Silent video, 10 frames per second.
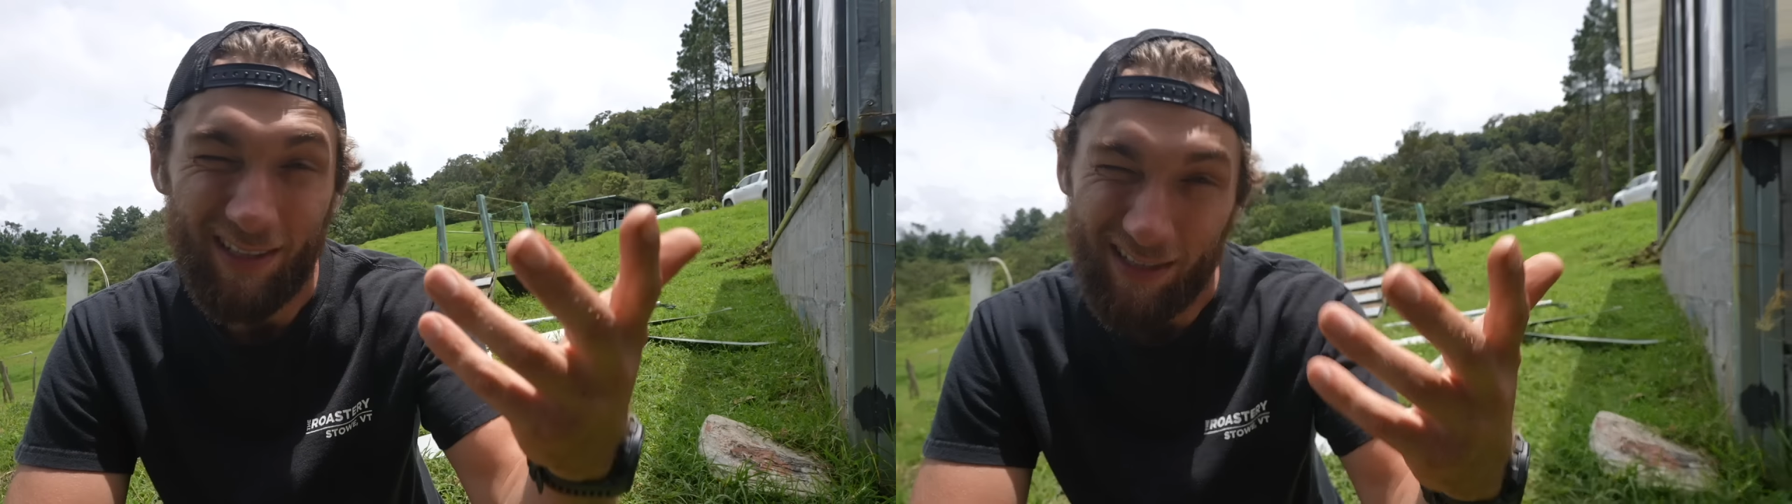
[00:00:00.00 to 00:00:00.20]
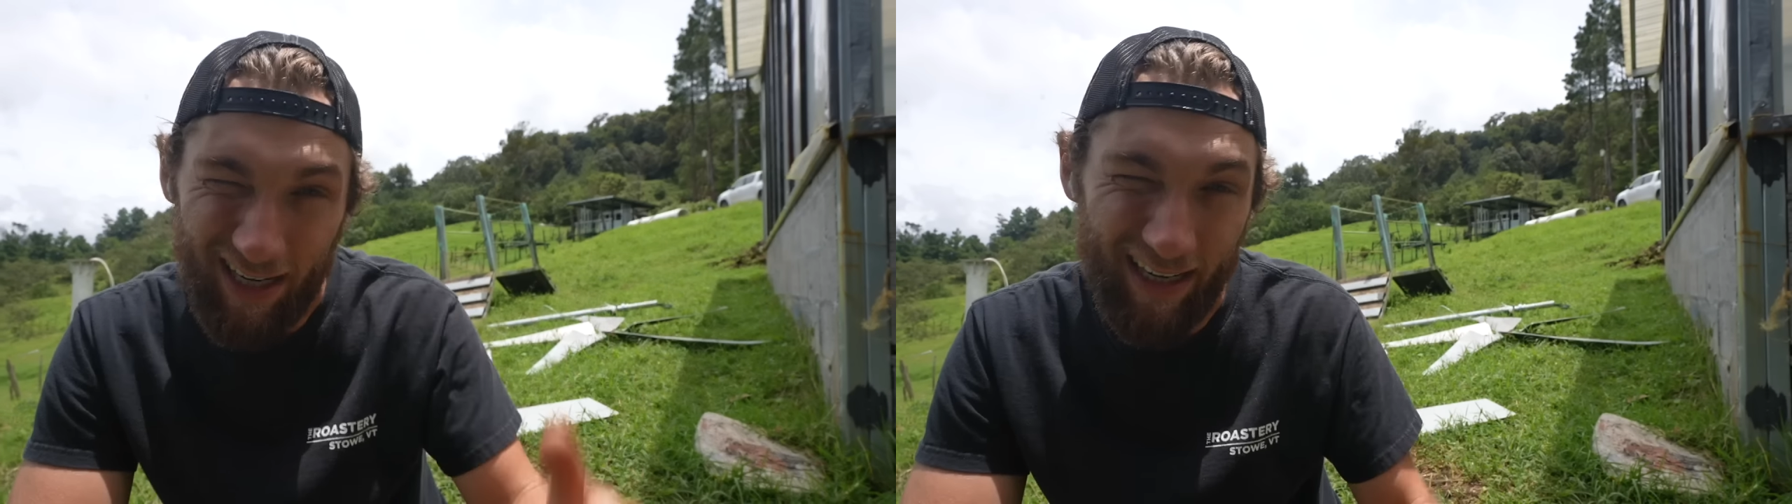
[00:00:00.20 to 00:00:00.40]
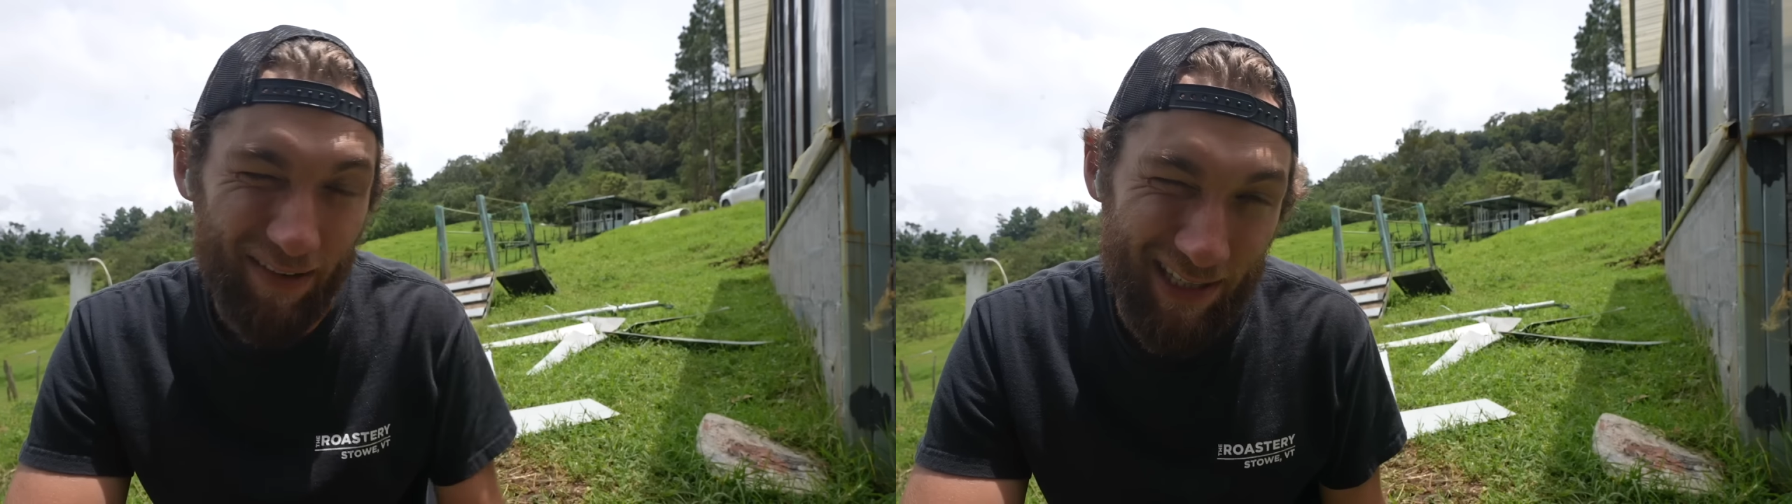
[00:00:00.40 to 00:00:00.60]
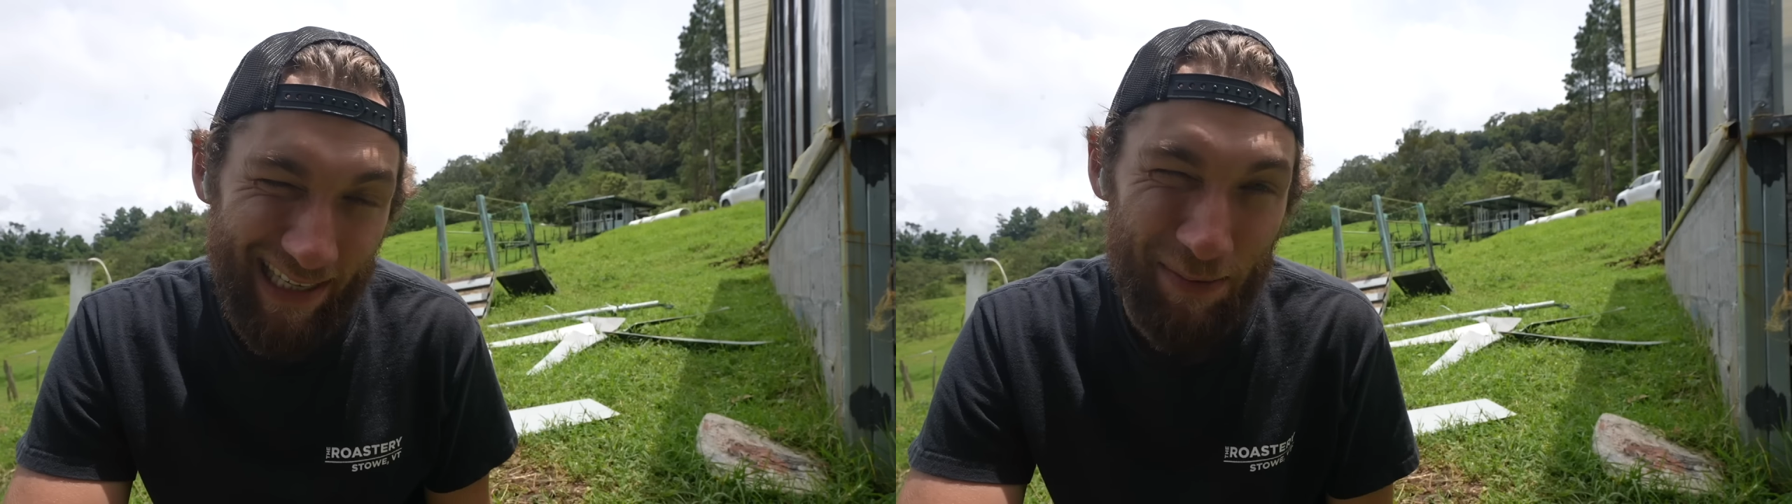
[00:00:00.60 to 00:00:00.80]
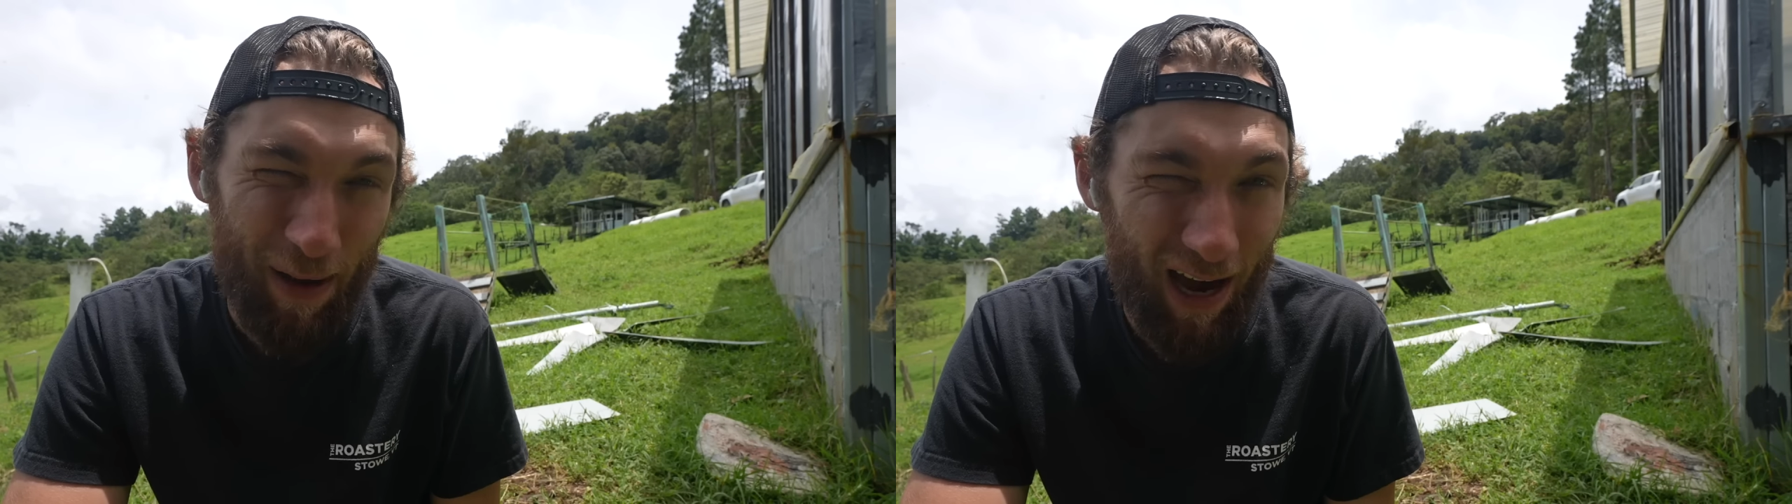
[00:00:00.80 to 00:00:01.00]
it's gonna give us
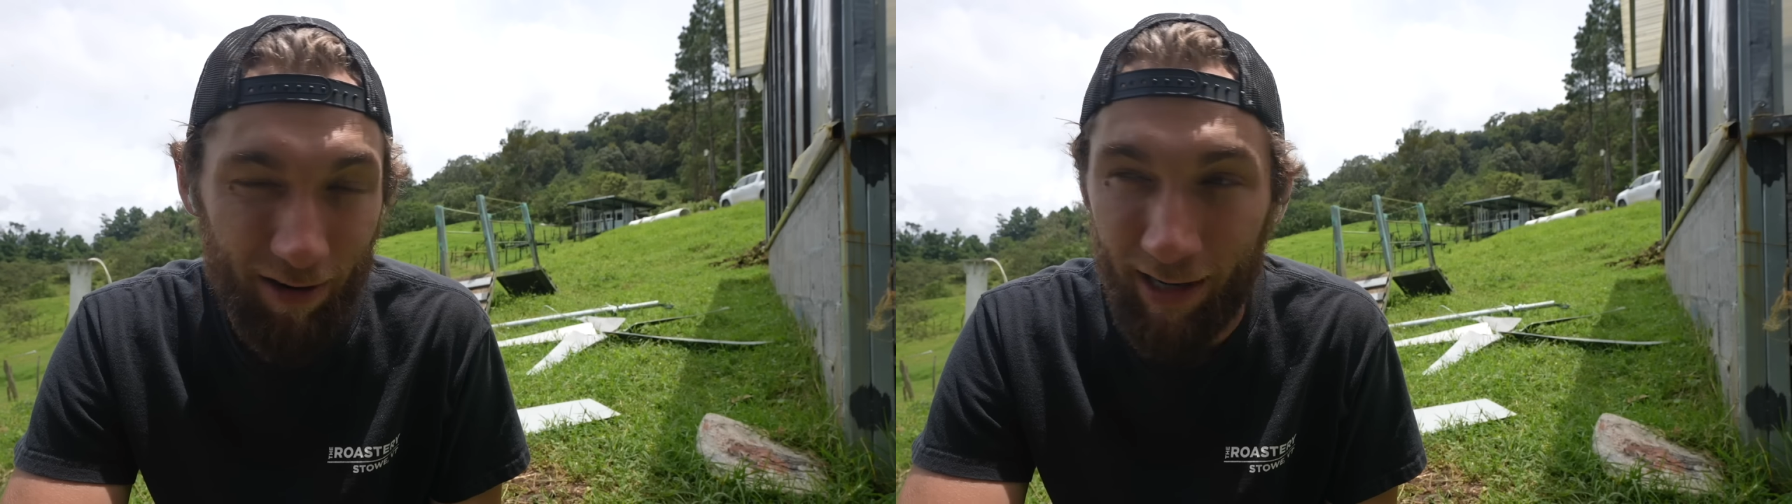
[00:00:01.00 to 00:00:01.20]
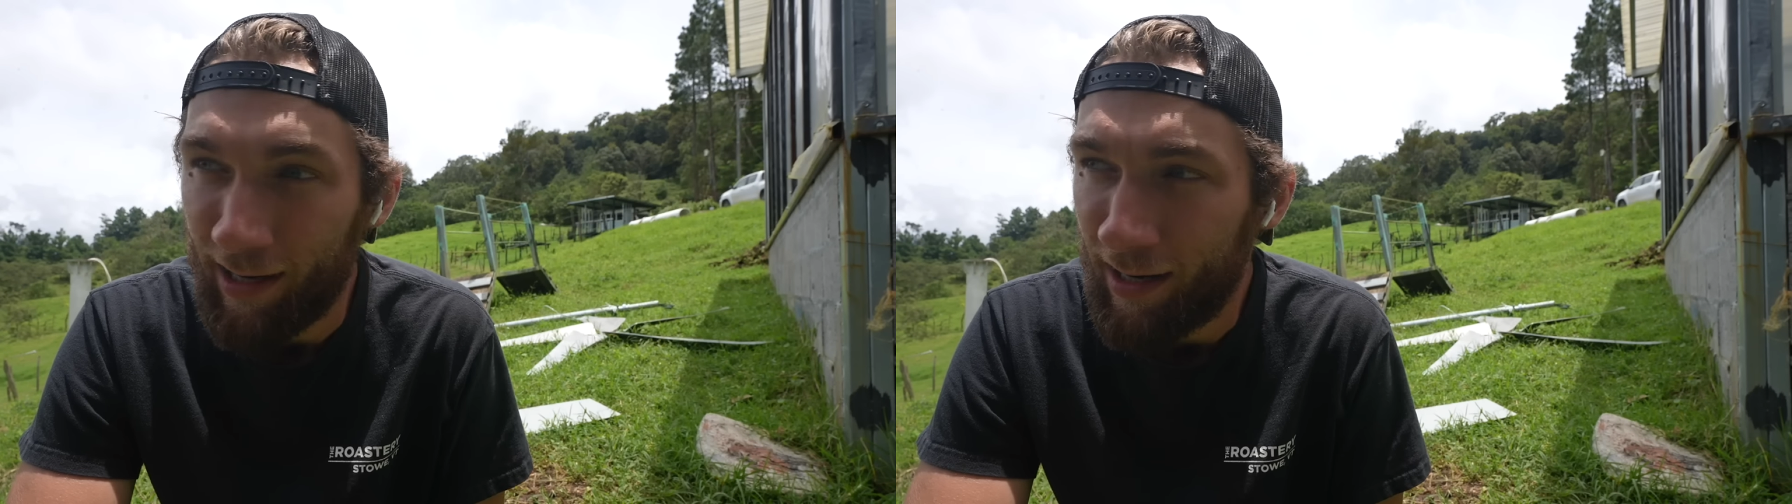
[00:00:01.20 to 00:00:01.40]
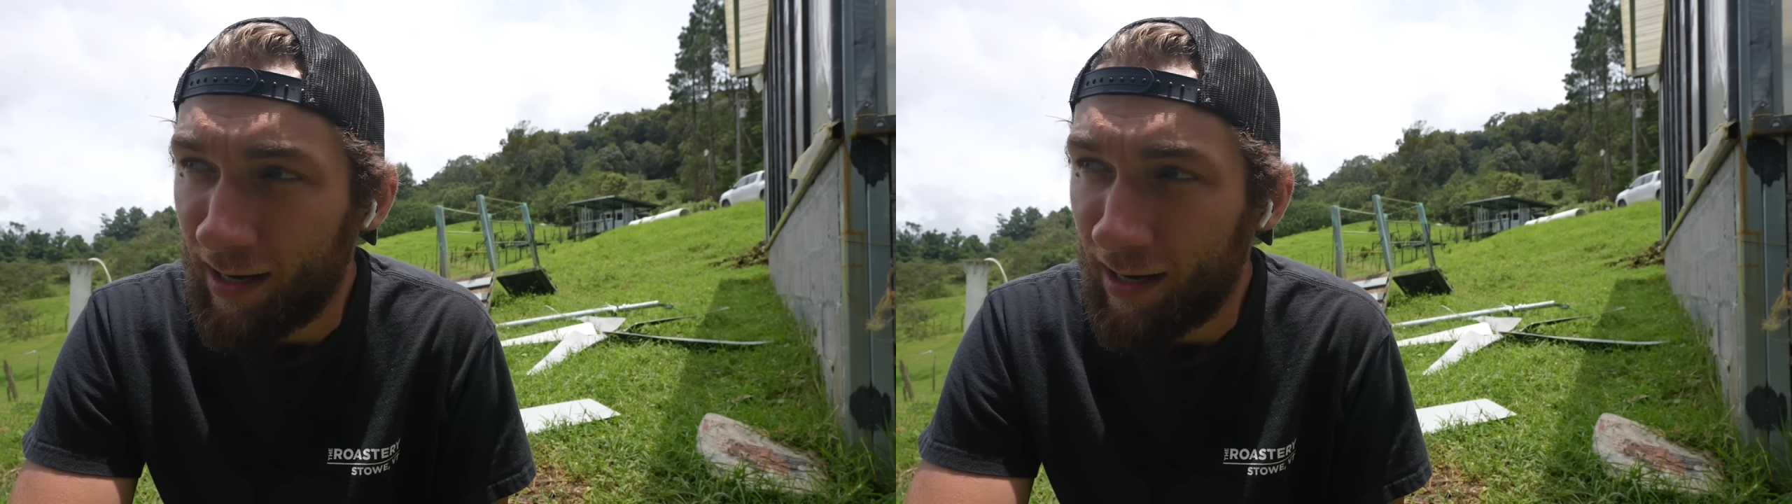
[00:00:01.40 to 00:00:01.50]
less power,